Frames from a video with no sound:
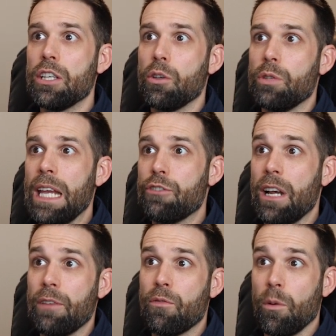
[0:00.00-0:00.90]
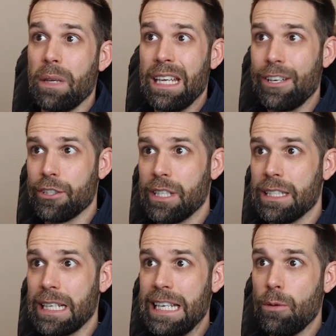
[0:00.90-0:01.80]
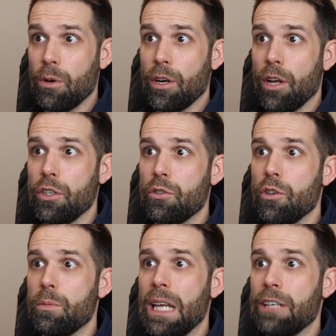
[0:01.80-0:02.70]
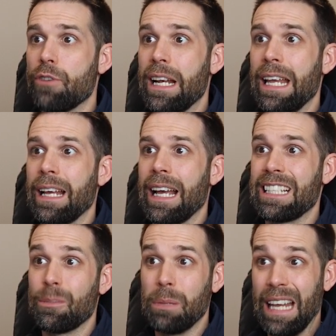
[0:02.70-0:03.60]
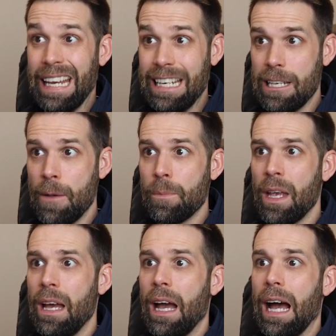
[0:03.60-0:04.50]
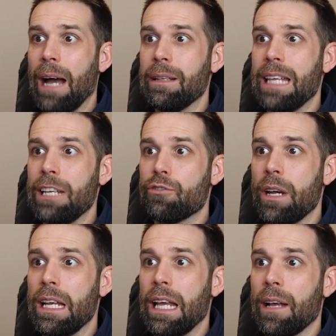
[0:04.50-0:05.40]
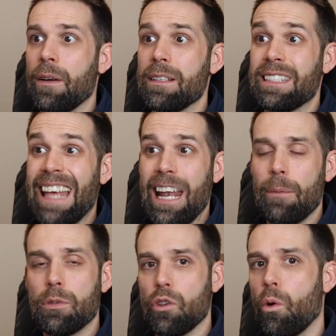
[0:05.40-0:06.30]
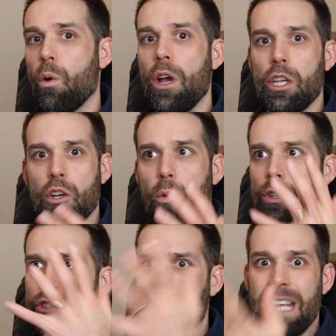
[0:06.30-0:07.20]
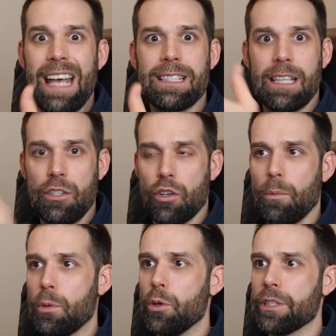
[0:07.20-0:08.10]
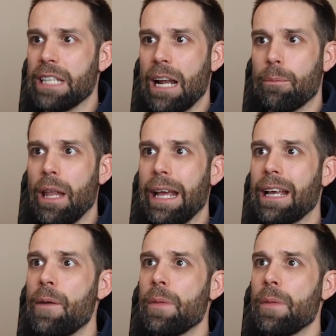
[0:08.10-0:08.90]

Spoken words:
So day trading for beginners is a keyword on YouTube. Day trading explained. Day trading setup. So, what's your desk and your computer setup like?